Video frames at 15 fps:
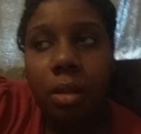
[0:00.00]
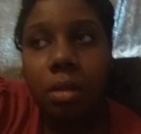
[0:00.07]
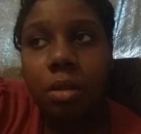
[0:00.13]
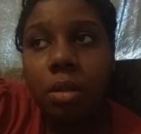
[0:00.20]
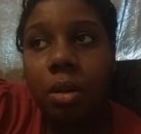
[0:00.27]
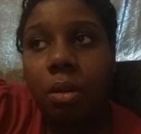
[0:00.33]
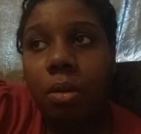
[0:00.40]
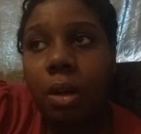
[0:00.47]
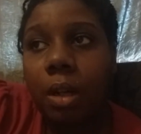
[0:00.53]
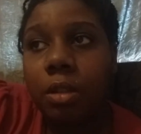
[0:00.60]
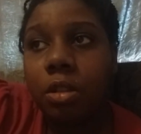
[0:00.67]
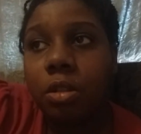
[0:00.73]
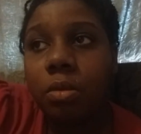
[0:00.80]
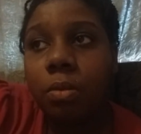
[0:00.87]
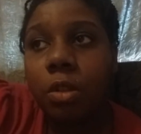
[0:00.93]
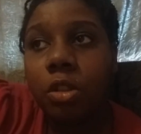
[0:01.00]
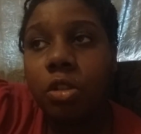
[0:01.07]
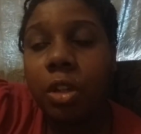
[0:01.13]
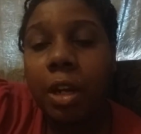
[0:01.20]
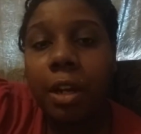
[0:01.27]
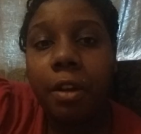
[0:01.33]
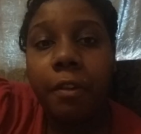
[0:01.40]
So I just want to
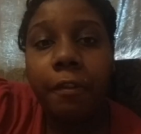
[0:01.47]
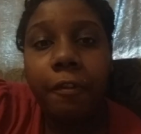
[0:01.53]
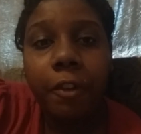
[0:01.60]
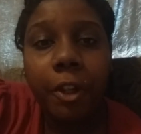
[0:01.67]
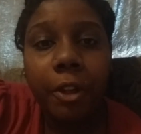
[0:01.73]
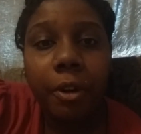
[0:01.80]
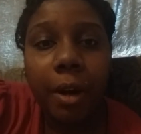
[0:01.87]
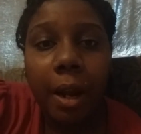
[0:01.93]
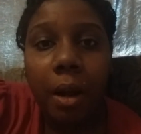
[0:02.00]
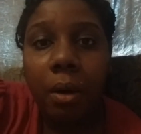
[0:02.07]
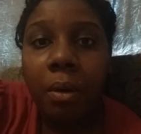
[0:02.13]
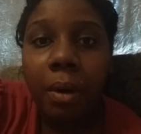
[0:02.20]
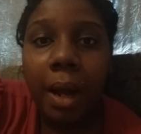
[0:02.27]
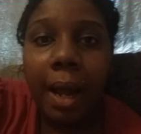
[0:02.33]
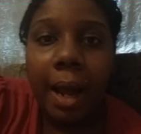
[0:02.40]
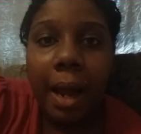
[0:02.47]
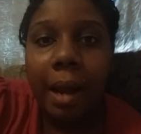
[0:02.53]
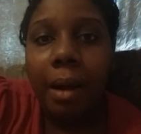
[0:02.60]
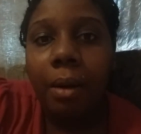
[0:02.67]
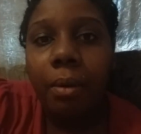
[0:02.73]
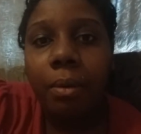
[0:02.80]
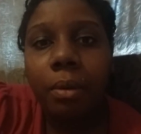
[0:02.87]
try to figure out
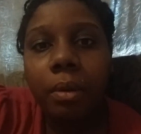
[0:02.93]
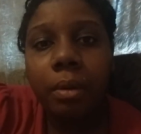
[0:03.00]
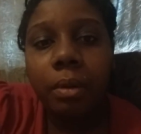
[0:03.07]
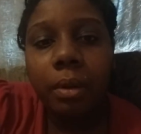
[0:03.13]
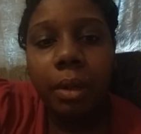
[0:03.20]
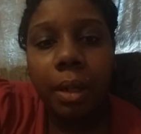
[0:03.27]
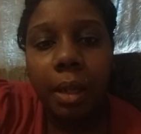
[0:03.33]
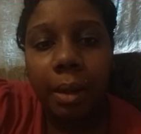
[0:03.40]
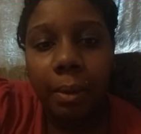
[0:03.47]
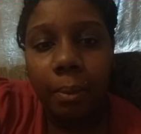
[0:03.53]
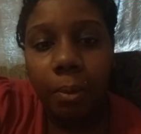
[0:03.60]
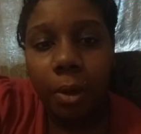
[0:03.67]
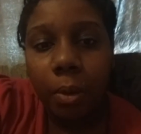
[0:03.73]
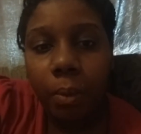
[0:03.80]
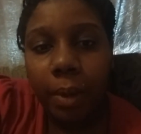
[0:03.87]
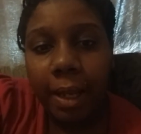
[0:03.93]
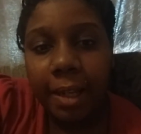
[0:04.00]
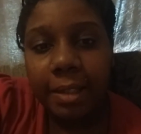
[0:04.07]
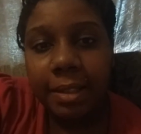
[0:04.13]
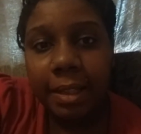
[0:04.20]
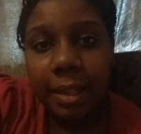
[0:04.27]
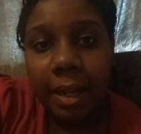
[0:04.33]
how and what
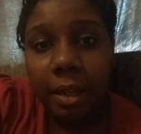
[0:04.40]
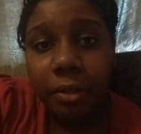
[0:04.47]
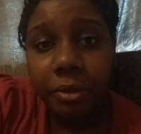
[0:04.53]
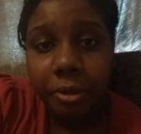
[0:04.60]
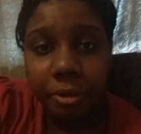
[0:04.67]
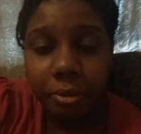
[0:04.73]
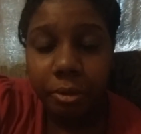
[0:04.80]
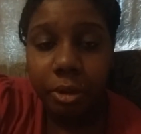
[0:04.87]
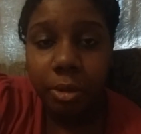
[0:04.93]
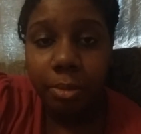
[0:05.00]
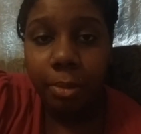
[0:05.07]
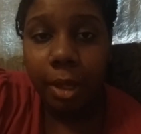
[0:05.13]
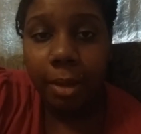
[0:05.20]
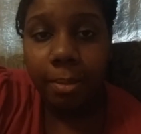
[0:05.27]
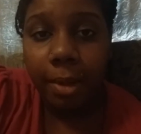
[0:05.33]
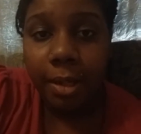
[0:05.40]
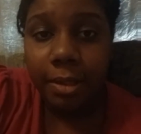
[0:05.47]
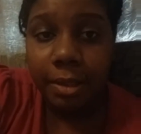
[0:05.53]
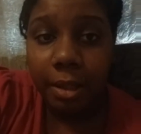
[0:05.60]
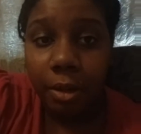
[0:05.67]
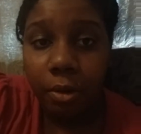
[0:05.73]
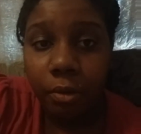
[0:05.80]
ways can I do to make
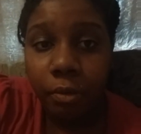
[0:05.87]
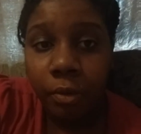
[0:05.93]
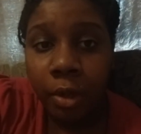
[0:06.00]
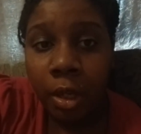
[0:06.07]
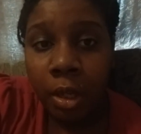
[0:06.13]
myself